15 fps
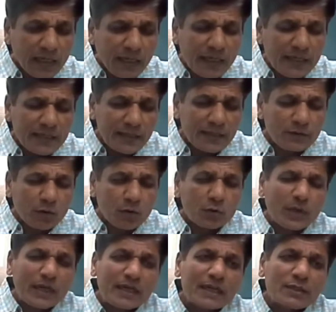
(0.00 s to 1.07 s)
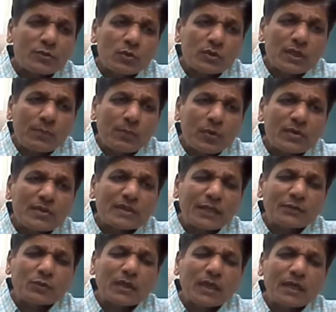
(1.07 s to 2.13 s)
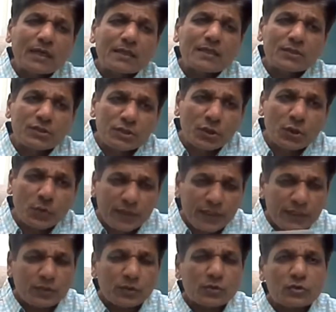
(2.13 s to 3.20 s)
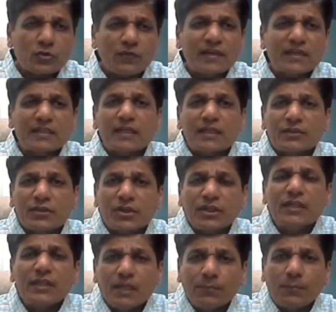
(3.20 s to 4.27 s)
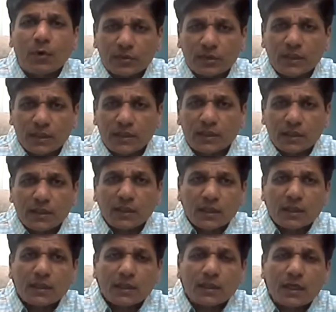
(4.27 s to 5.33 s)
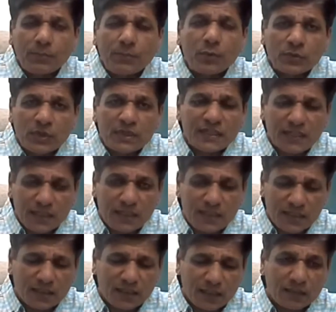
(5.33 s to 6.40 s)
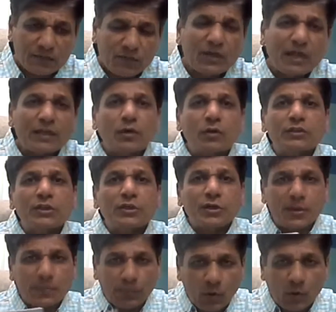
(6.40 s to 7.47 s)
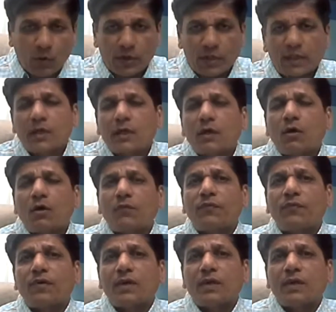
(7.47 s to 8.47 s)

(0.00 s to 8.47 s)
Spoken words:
And in order to address those components, I thought I'll zero in, so far as 3 important components are concerned. What I call the tripod of